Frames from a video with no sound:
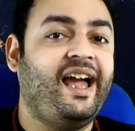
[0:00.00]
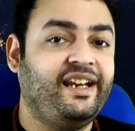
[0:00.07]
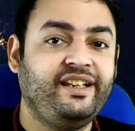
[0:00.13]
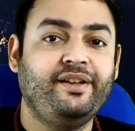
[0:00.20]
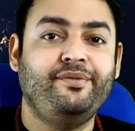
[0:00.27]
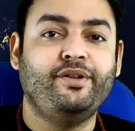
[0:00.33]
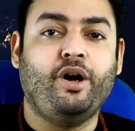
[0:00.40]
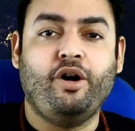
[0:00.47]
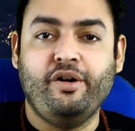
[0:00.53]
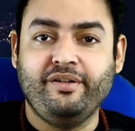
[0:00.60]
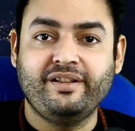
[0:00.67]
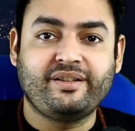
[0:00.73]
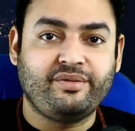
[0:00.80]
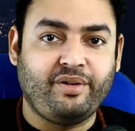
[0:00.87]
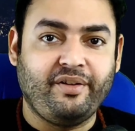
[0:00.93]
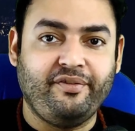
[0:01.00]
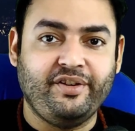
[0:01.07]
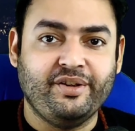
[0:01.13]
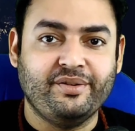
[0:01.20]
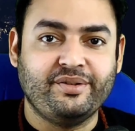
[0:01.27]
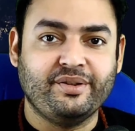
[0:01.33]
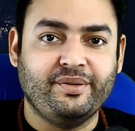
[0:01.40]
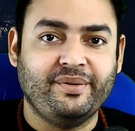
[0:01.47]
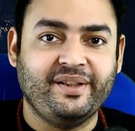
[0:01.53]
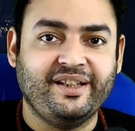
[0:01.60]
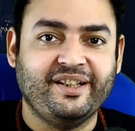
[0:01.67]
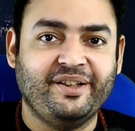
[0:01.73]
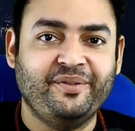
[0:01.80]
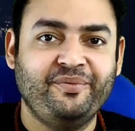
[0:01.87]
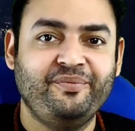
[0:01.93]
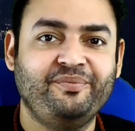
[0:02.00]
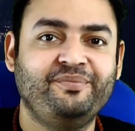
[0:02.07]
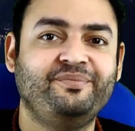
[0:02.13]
and give the honest reviews over here.